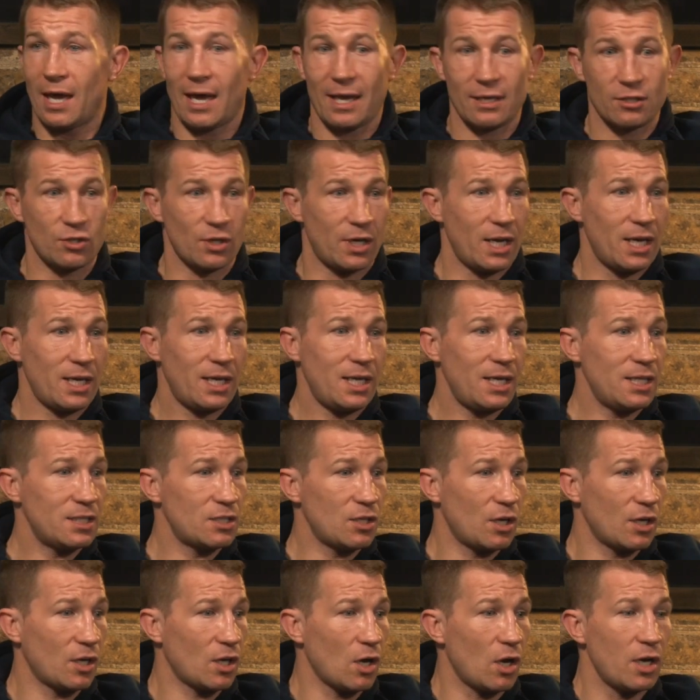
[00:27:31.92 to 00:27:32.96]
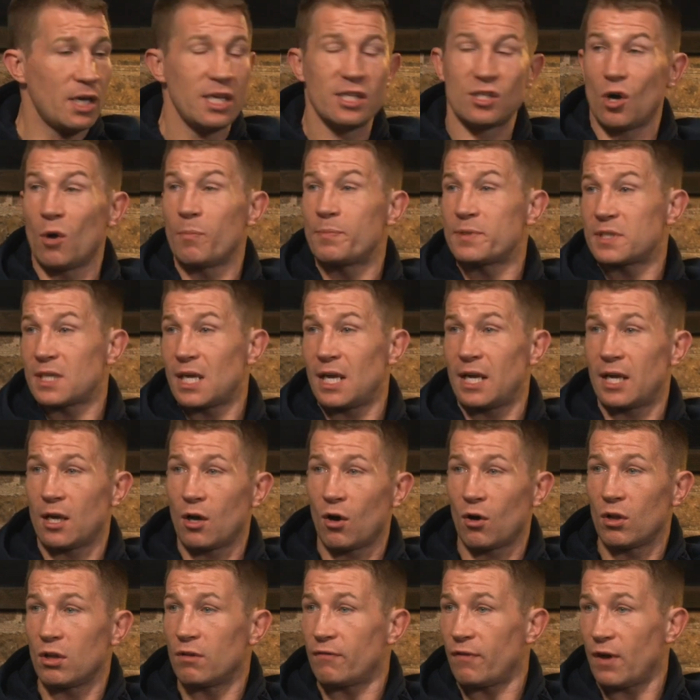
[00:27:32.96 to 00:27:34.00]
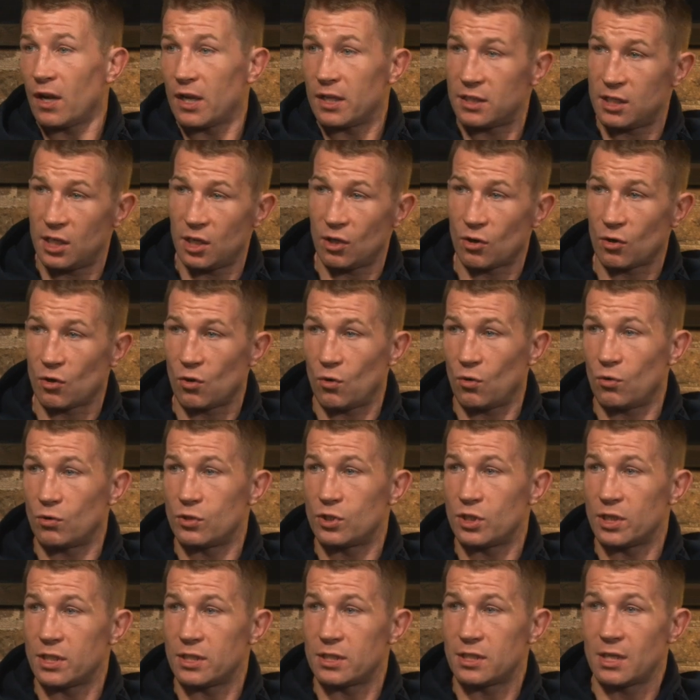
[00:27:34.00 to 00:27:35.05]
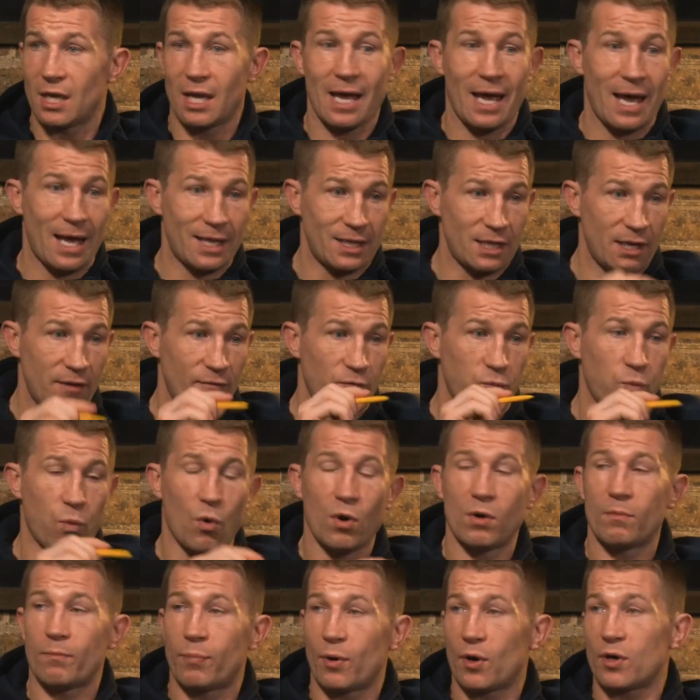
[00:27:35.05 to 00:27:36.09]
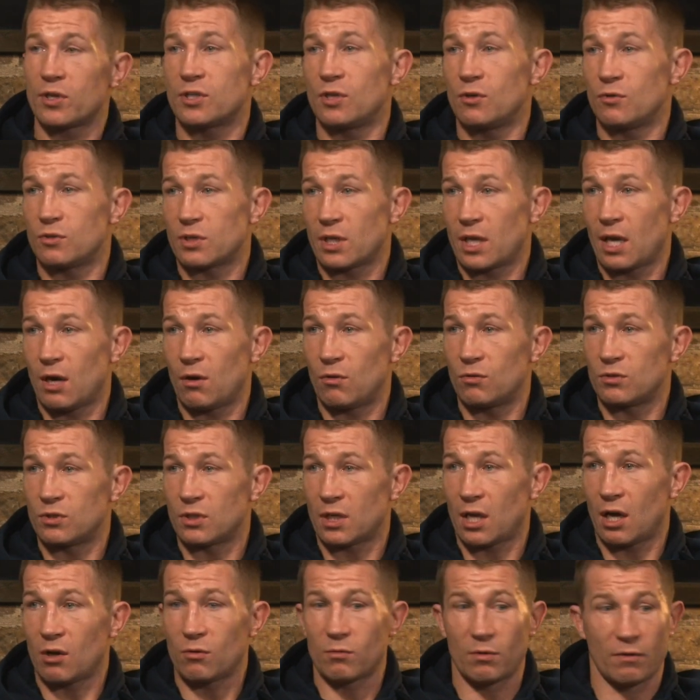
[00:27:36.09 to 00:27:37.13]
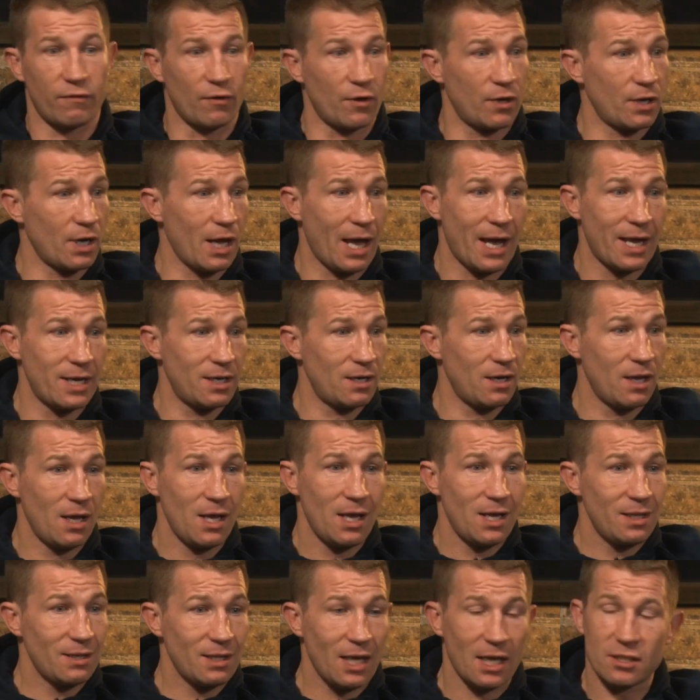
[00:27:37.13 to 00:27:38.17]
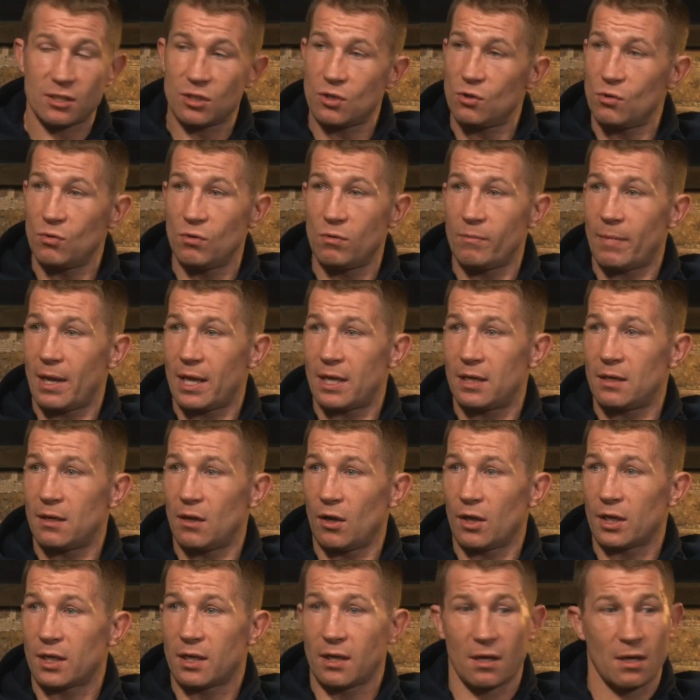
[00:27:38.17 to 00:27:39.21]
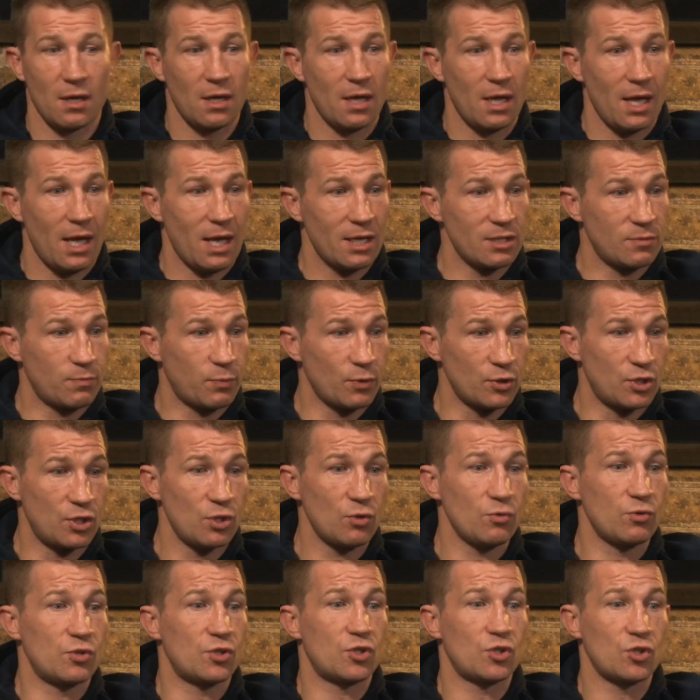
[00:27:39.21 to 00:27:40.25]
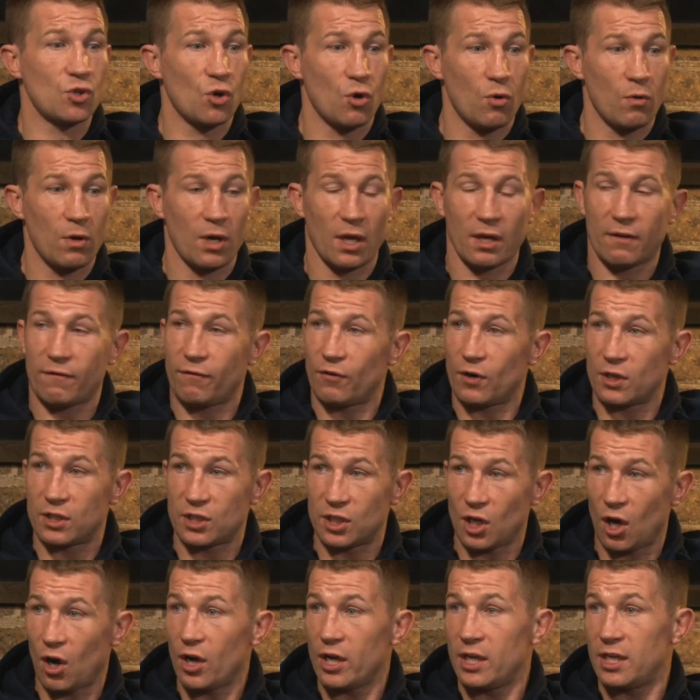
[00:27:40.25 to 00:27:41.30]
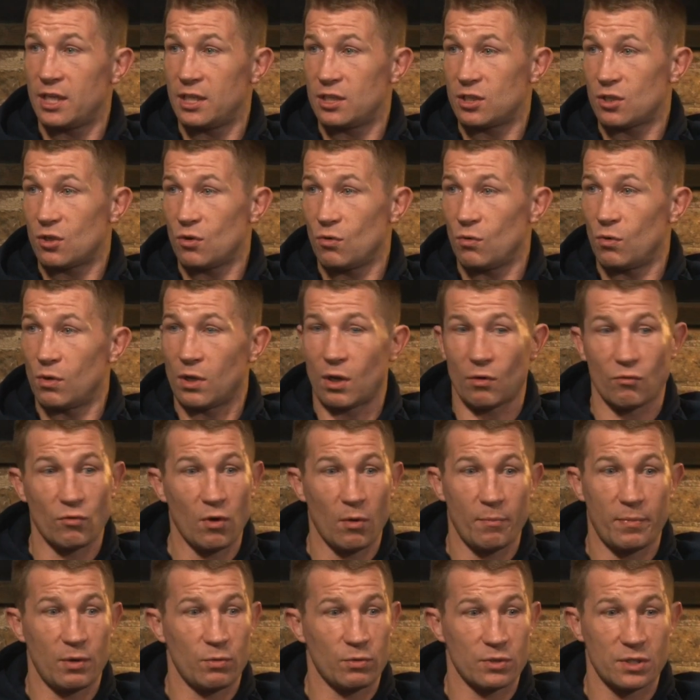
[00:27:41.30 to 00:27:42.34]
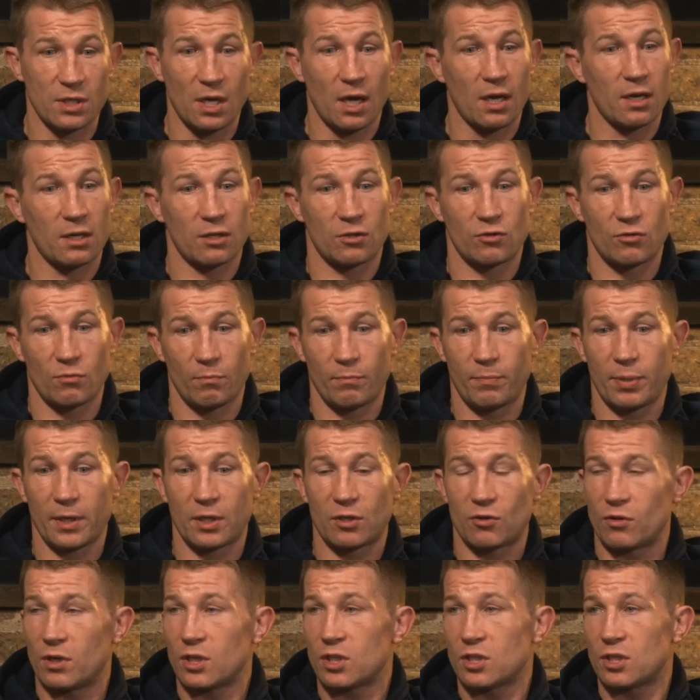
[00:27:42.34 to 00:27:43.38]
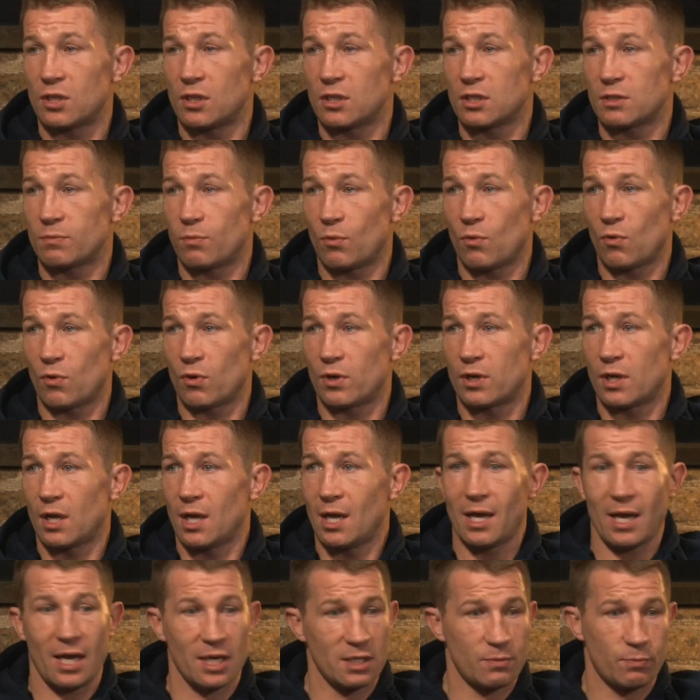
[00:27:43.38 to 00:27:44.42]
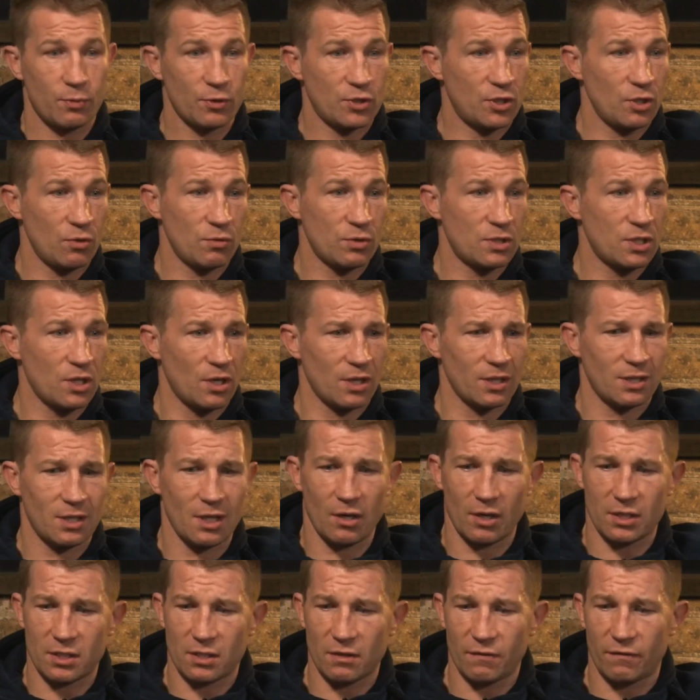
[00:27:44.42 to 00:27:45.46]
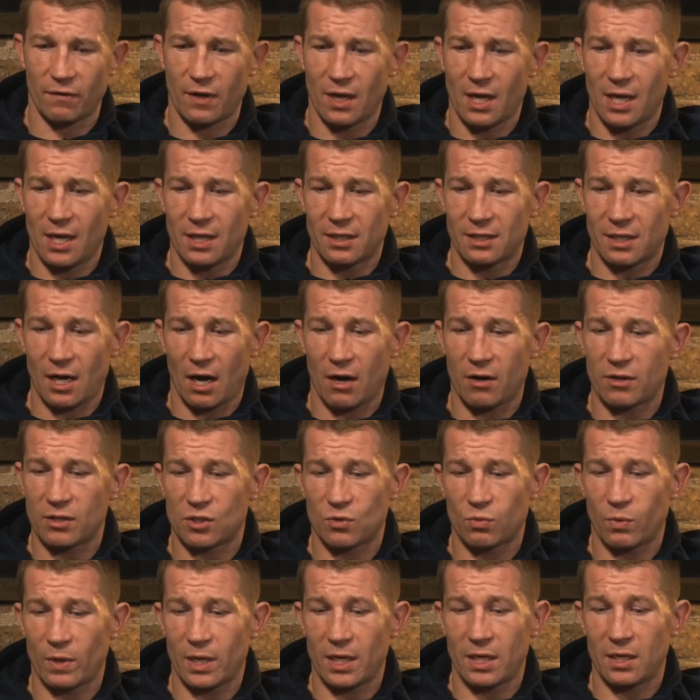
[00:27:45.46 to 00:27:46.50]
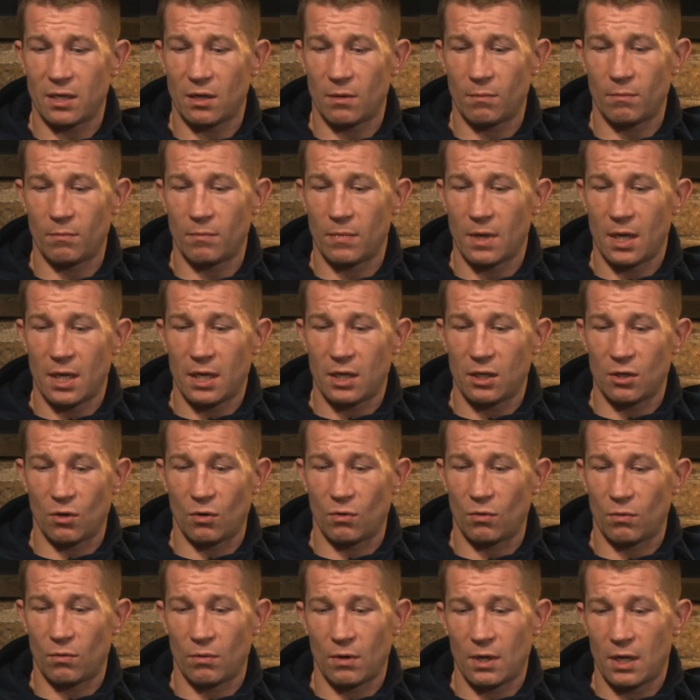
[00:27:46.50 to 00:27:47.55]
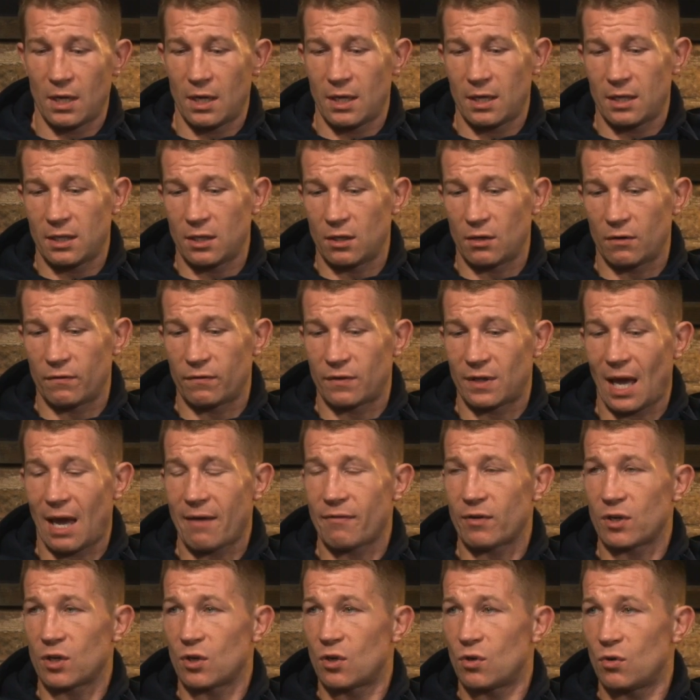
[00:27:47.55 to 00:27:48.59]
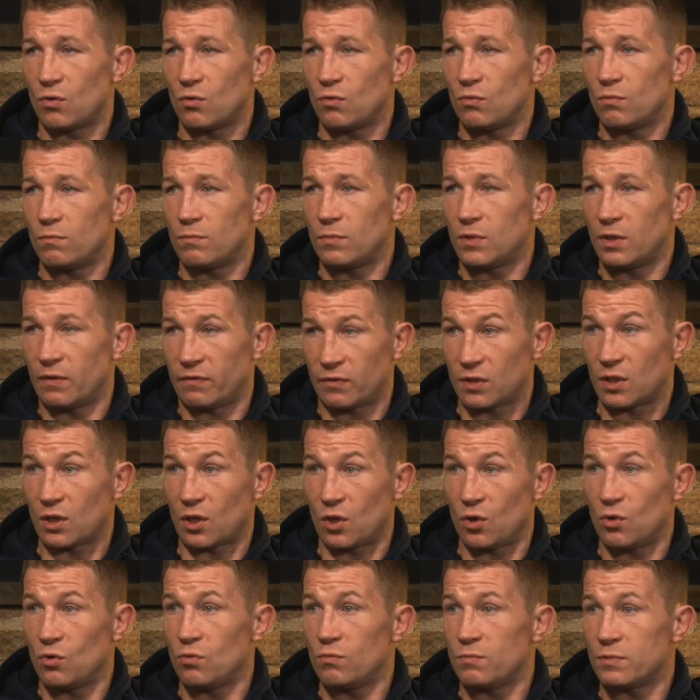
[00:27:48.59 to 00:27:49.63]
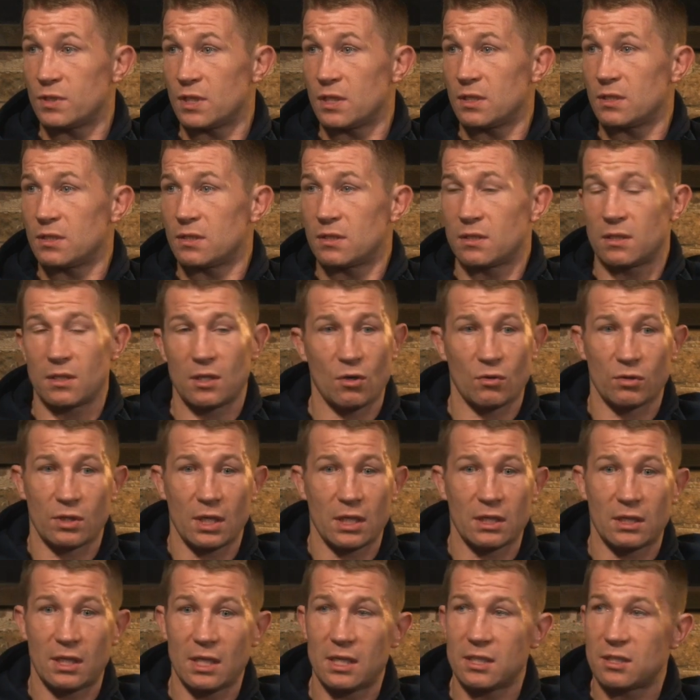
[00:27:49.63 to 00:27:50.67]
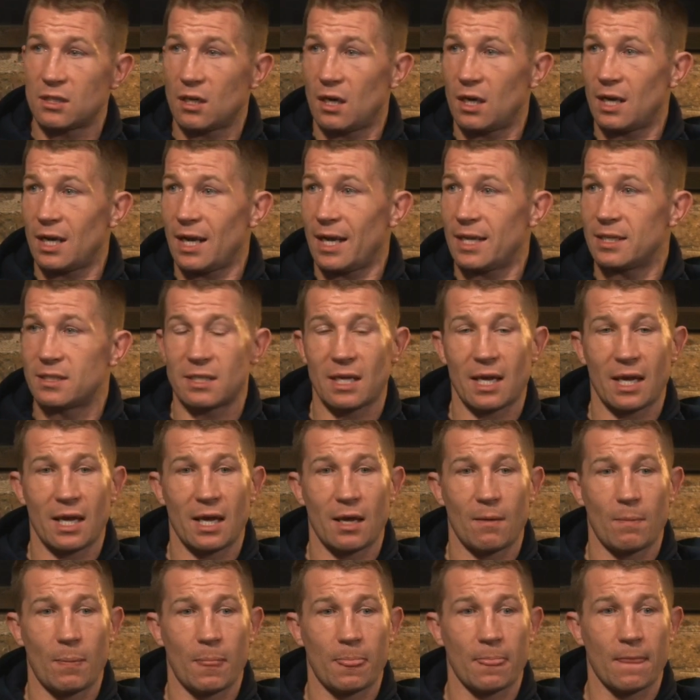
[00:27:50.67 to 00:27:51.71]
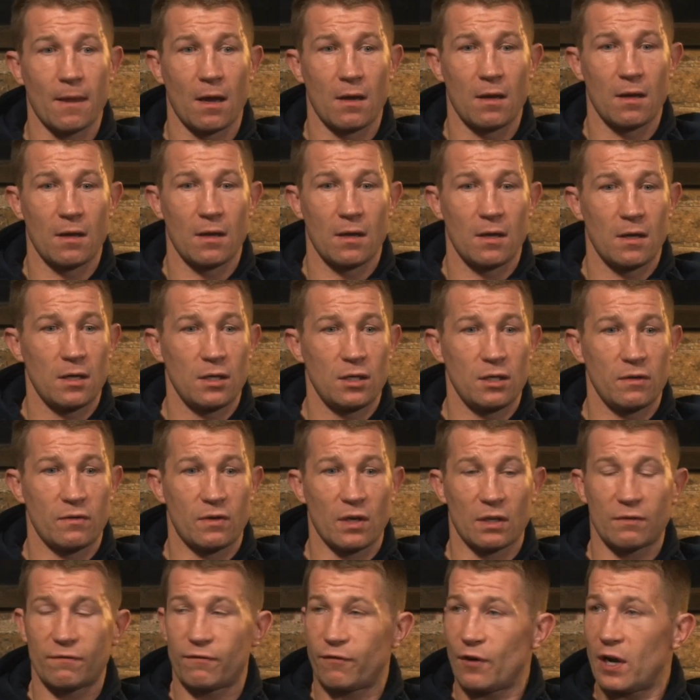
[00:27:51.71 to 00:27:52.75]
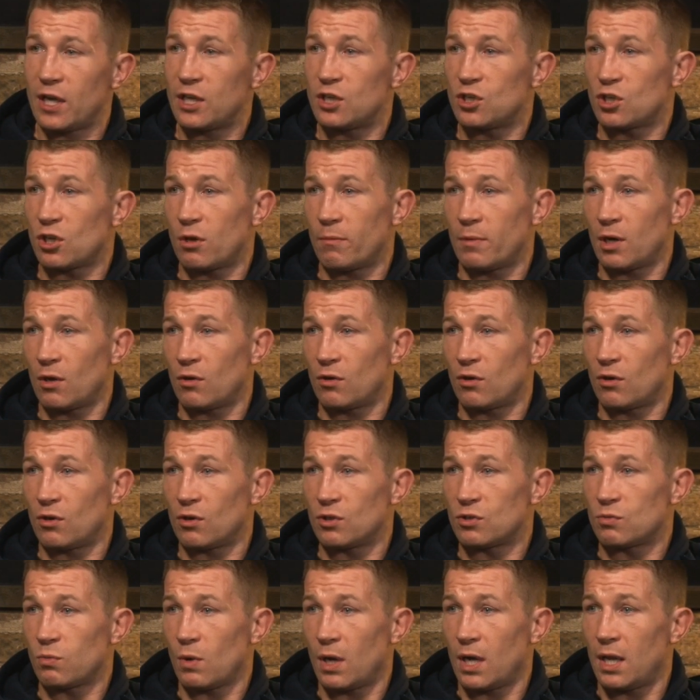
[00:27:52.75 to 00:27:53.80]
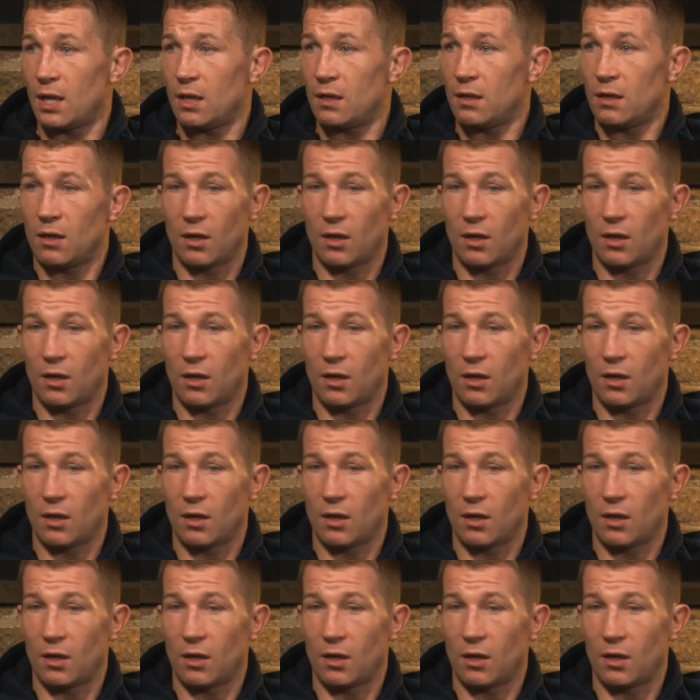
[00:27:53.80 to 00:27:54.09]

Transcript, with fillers: So then he's like, he's upskilling all the volunteer coaches and they've one person who's, account who's accountable for it. And that school, man, like, has produced so, like for a tiny school that rugby was not a tr big traditional sport, has produced like the likes of Darren Sweetenham, you know, you know Gavin Coombe, you've got the Coombses, you know th these kind of lads. Um, you've got French coming out of there as well.